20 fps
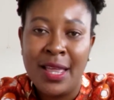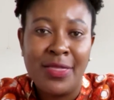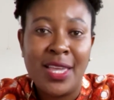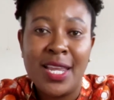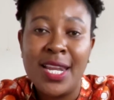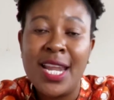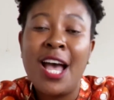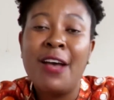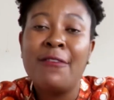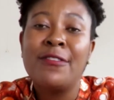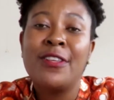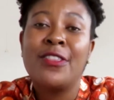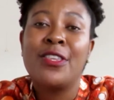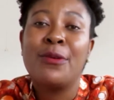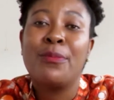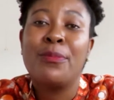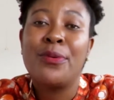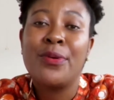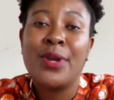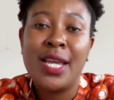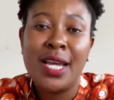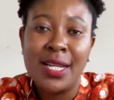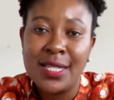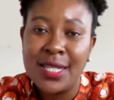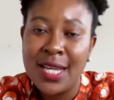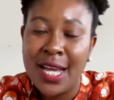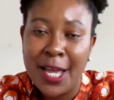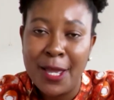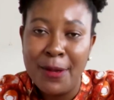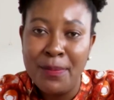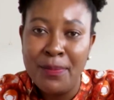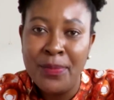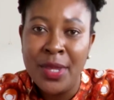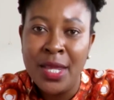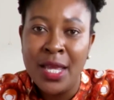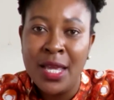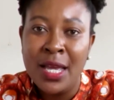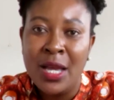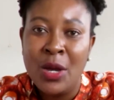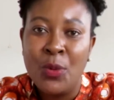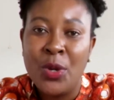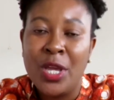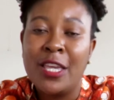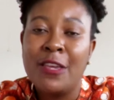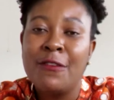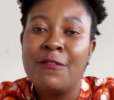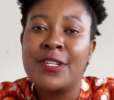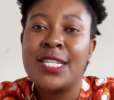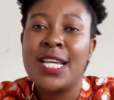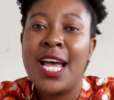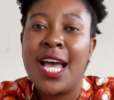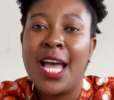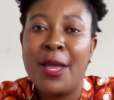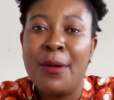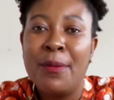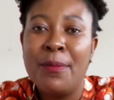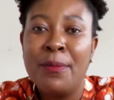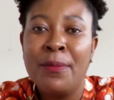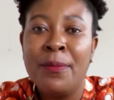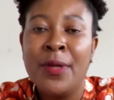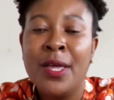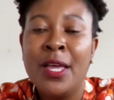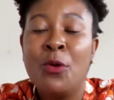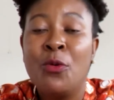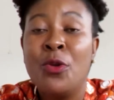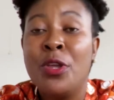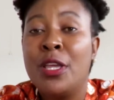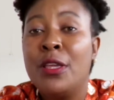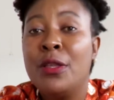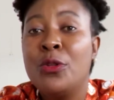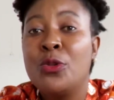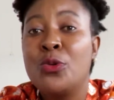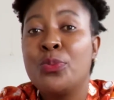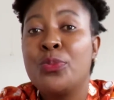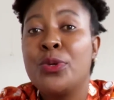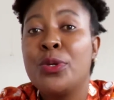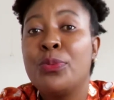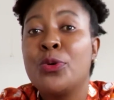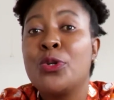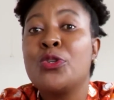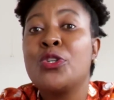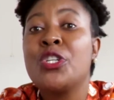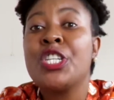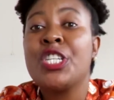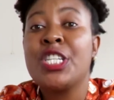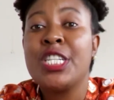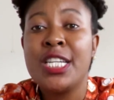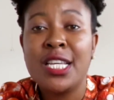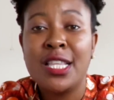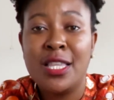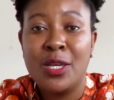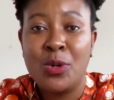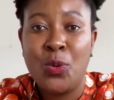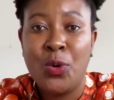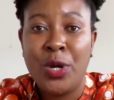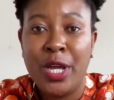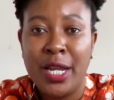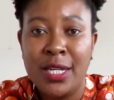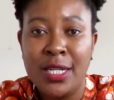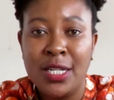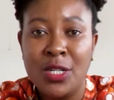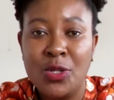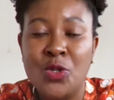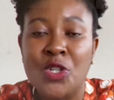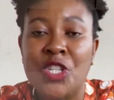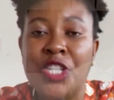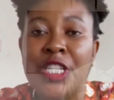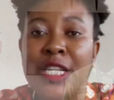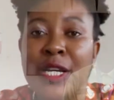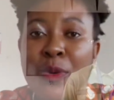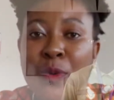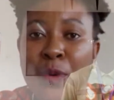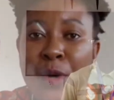Then after the prayer time, we give time to people to share the word, to share